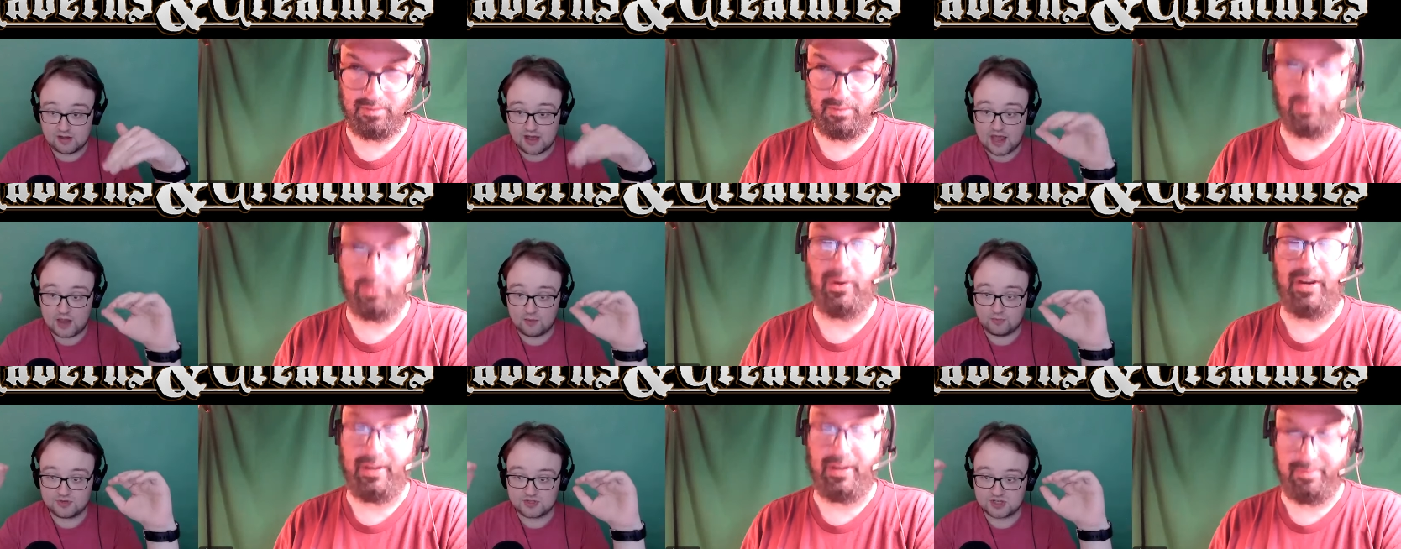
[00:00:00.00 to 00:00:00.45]

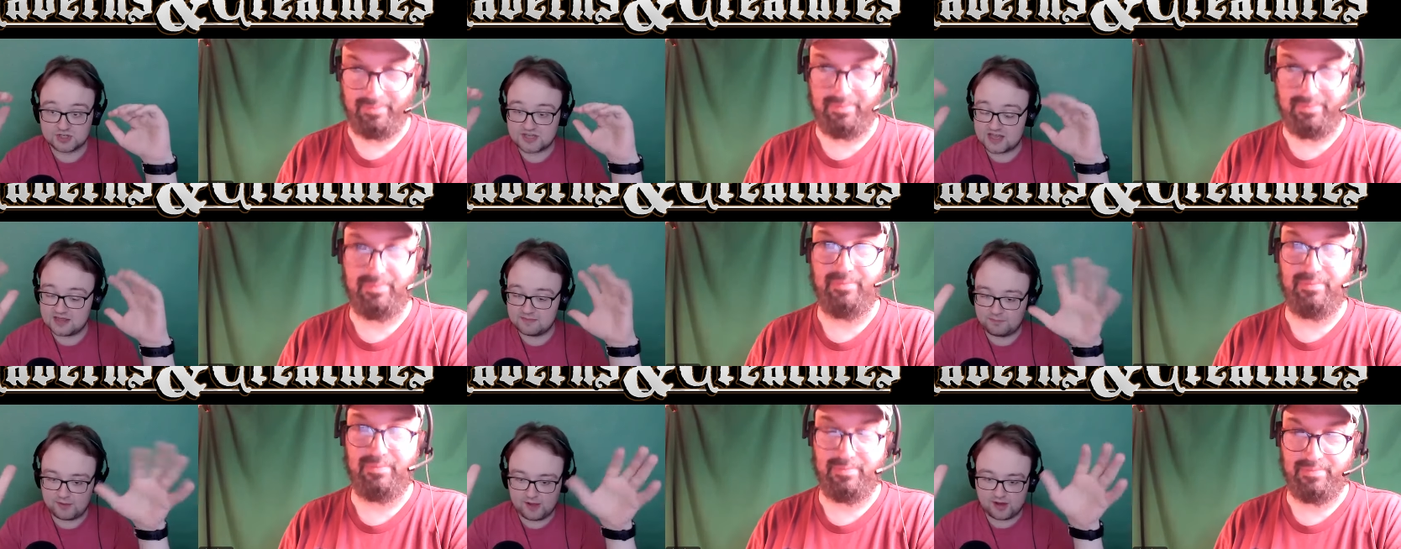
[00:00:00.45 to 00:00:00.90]
Speaker 1: I would just right. say
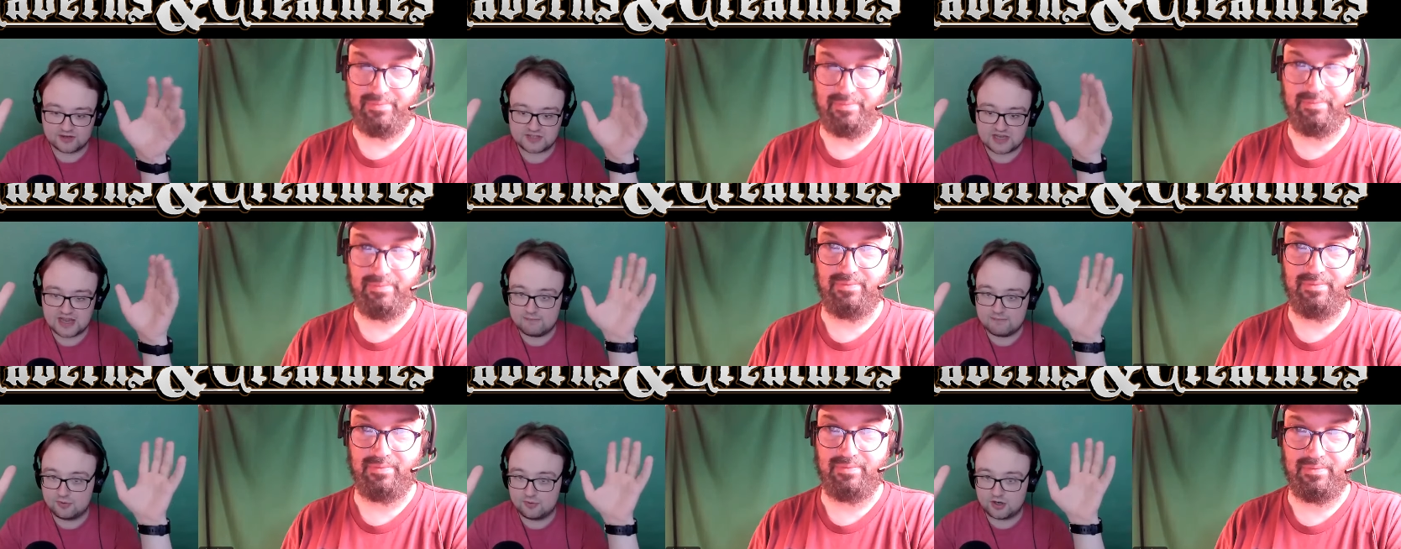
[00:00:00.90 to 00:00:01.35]
the Player's
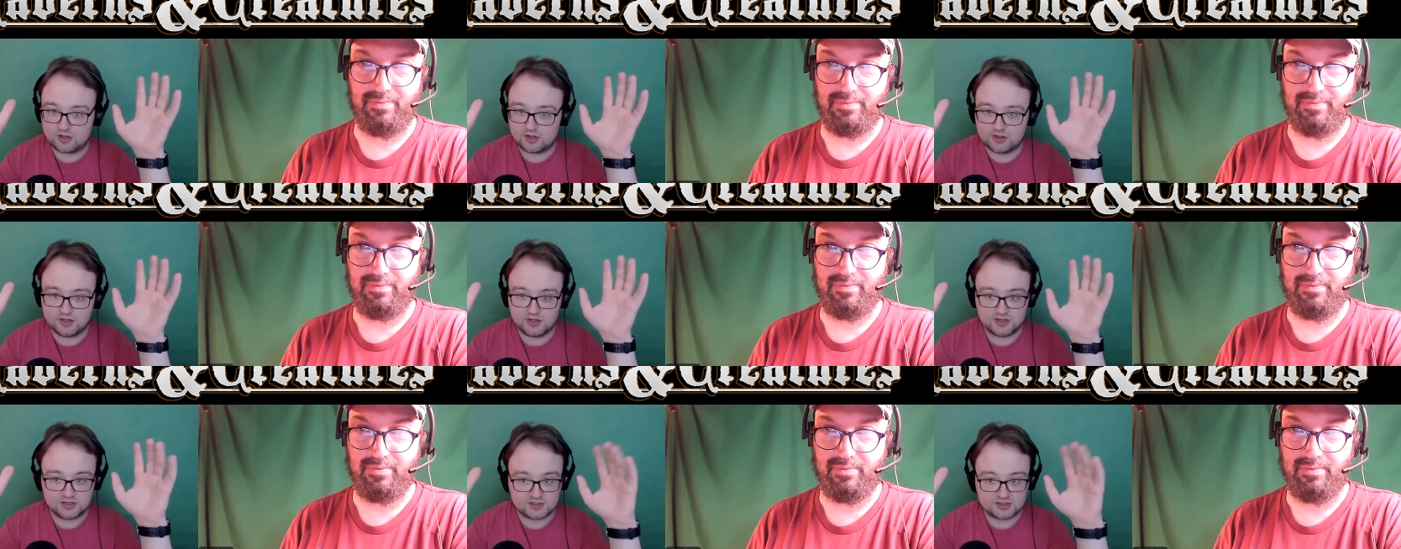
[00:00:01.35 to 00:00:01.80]
Handbook,
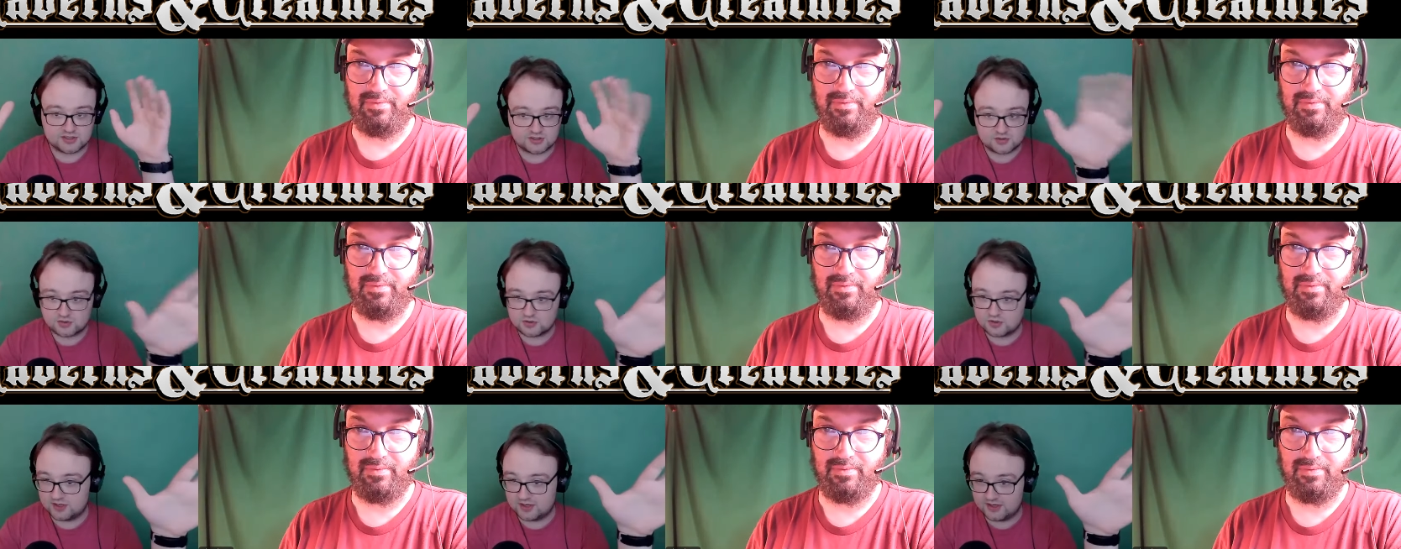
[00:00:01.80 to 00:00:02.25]
the
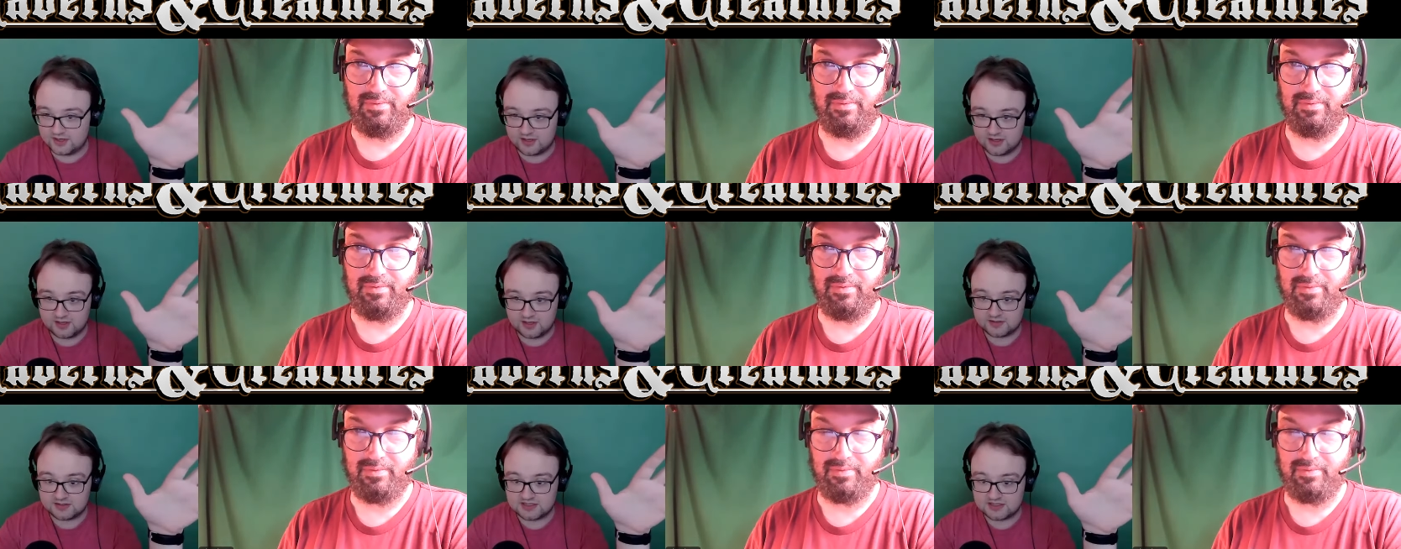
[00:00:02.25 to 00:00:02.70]

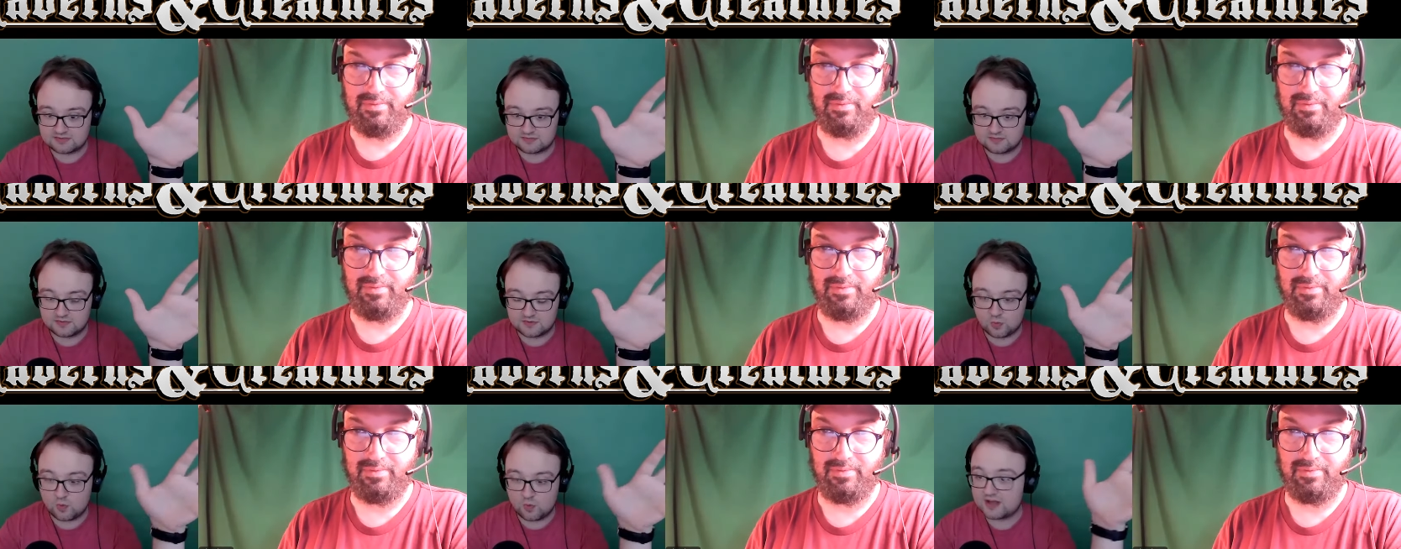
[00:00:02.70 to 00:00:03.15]
the
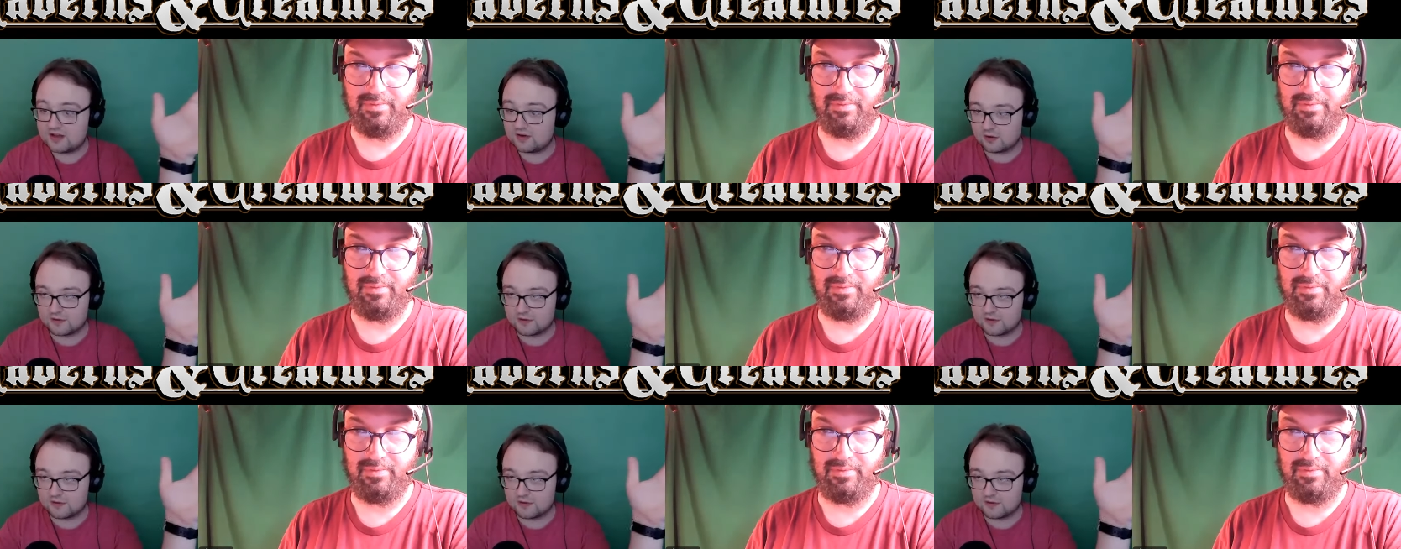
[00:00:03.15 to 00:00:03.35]
20 or